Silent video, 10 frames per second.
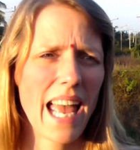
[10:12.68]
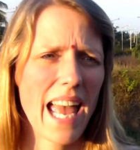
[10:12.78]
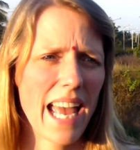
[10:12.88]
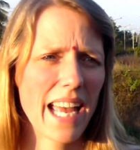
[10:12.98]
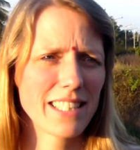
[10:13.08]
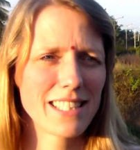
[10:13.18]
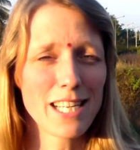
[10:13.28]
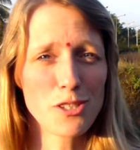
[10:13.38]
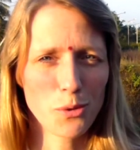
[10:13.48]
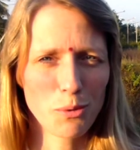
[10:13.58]
And
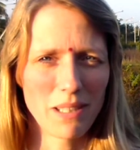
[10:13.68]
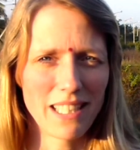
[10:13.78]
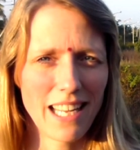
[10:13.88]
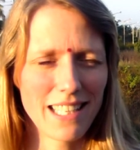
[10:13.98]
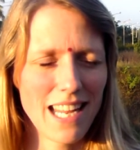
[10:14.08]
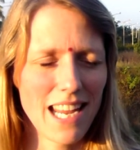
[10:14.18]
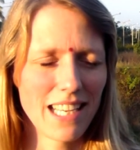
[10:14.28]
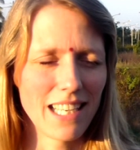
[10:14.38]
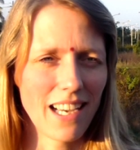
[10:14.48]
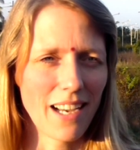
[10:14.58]
they told me that
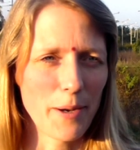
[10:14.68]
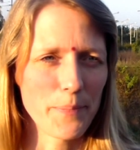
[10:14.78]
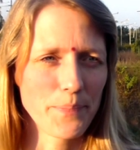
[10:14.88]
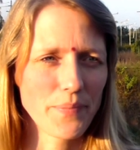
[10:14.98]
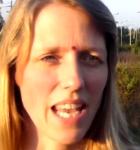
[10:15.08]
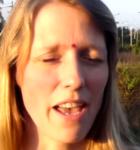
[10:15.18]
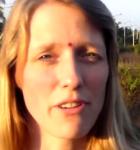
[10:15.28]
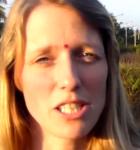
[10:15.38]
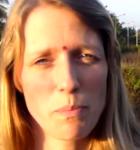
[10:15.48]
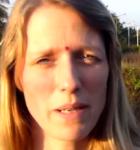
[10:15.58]
they
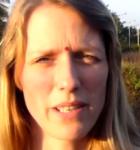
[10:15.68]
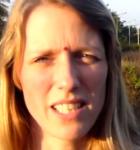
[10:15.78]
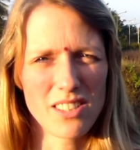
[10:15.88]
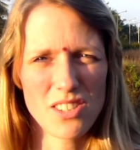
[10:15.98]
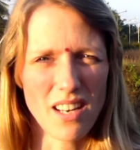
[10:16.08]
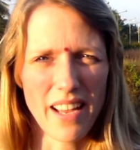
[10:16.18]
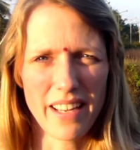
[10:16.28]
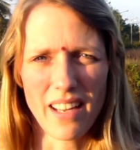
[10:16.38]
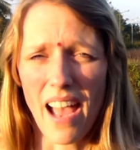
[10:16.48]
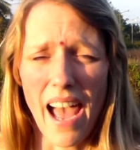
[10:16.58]
have experienced
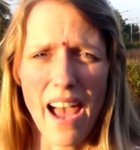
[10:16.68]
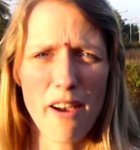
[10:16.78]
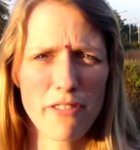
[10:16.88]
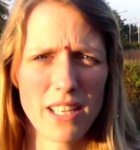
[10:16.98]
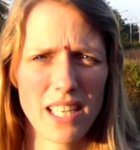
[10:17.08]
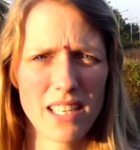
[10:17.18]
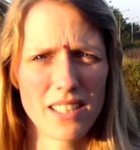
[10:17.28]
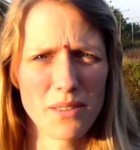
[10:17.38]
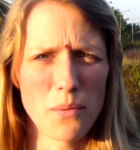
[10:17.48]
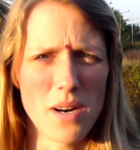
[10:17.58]
like half a
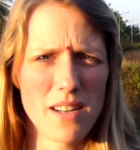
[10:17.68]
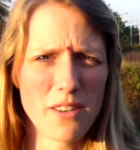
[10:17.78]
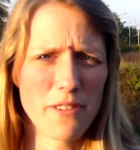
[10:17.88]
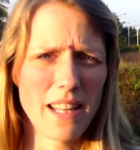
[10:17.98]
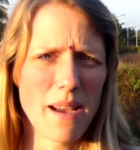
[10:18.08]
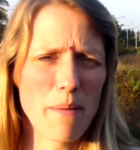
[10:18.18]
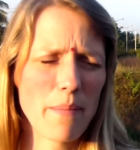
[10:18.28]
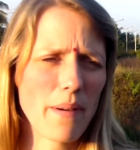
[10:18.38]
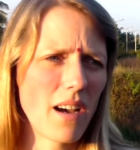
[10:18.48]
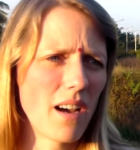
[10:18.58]
year, one of
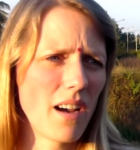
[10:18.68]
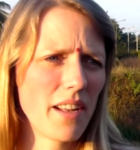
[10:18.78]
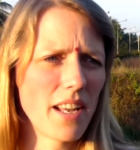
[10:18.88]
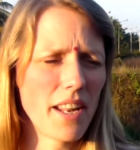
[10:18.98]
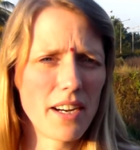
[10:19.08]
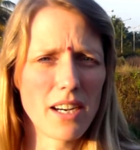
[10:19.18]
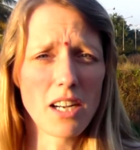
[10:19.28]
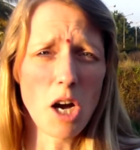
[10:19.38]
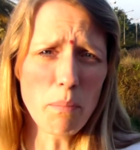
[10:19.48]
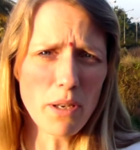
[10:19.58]
them, another a
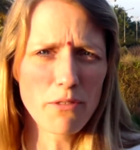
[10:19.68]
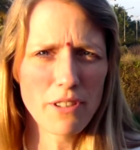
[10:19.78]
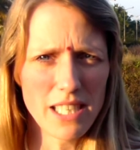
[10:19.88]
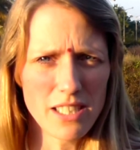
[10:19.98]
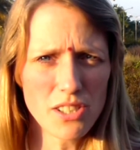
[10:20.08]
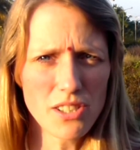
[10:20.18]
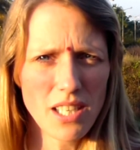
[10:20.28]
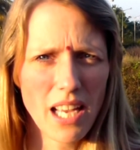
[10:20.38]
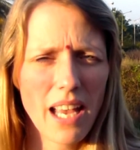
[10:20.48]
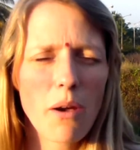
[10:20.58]
couple of years,
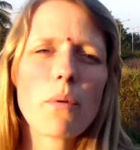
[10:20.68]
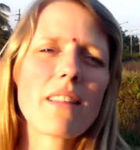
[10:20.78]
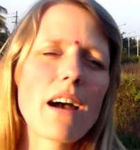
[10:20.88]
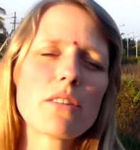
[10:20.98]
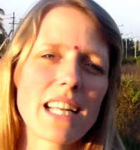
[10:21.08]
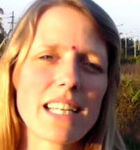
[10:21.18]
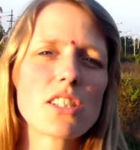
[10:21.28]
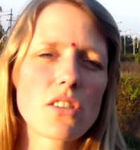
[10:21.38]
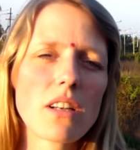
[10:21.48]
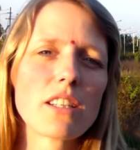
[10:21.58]
without any
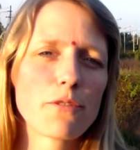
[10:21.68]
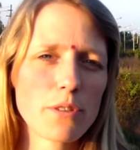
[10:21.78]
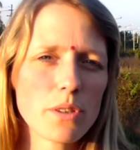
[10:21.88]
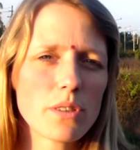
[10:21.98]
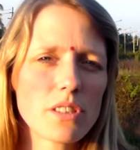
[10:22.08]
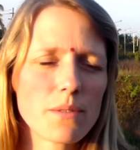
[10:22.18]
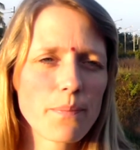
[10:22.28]
solid food.